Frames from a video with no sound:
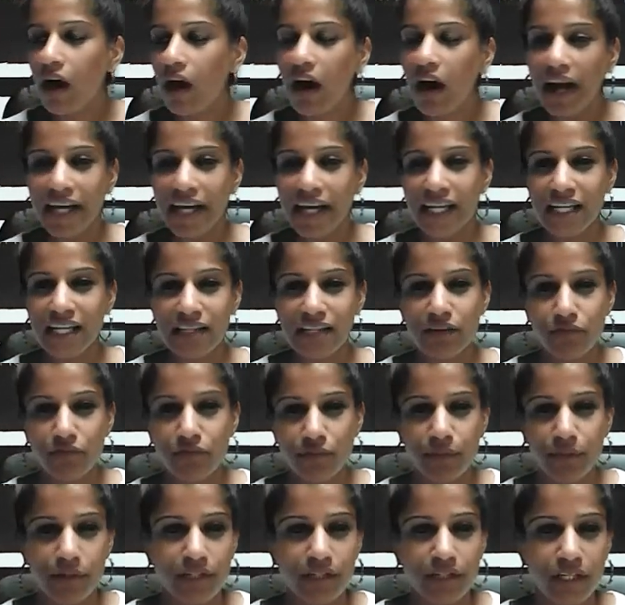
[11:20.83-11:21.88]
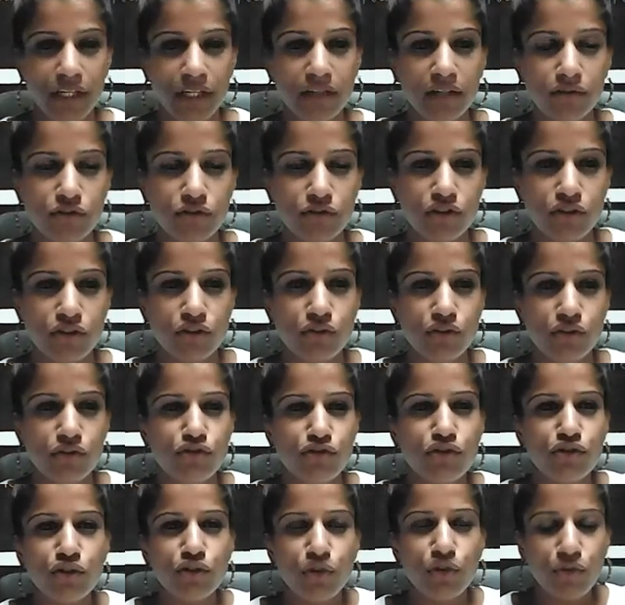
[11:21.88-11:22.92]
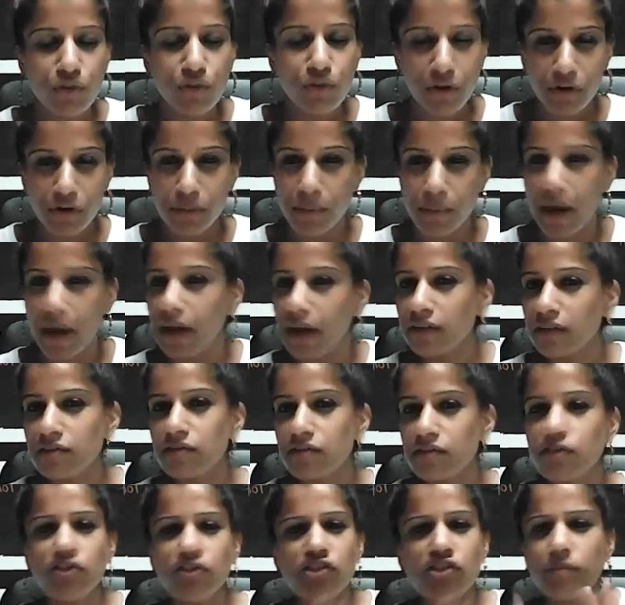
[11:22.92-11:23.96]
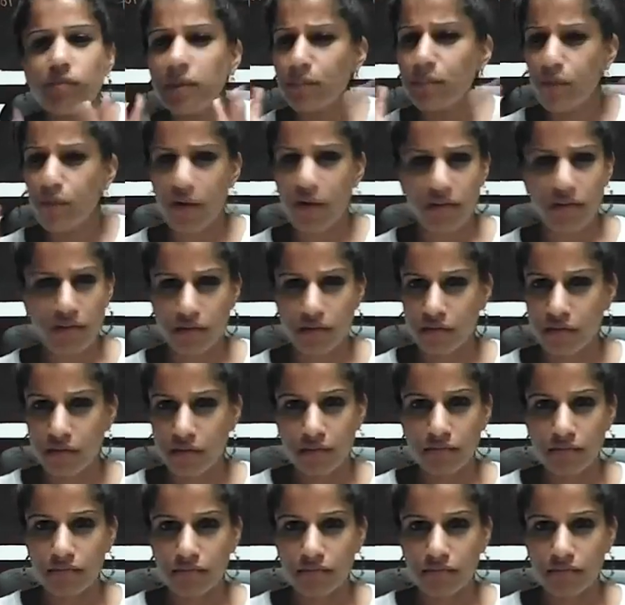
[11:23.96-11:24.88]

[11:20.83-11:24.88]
I need everybody to do your very best to just be present.